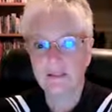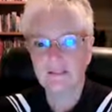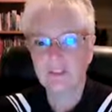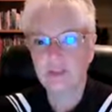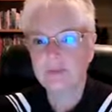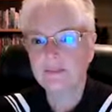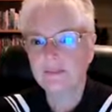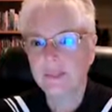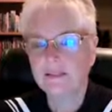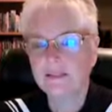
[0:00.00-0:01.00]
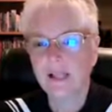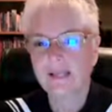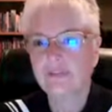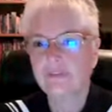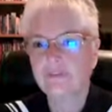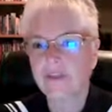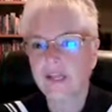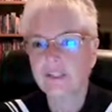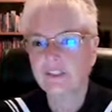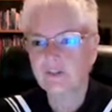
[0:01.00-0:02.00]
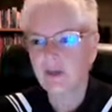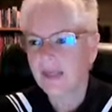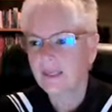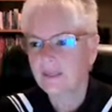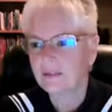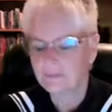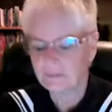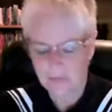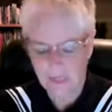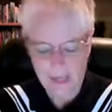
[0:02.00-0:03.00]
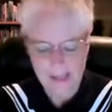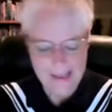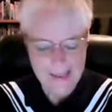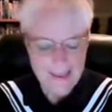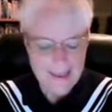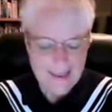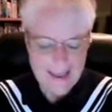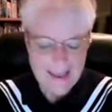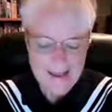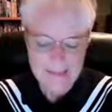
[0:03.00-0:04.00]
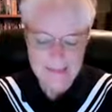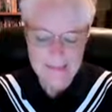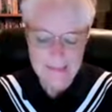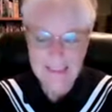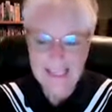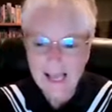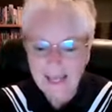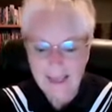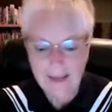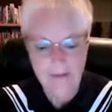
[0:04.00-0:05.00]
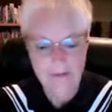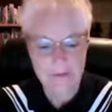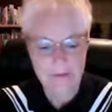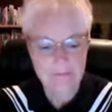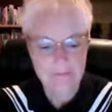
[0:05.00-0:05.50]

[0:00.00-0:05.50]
in terms of things like surveillance tracking and telehealth.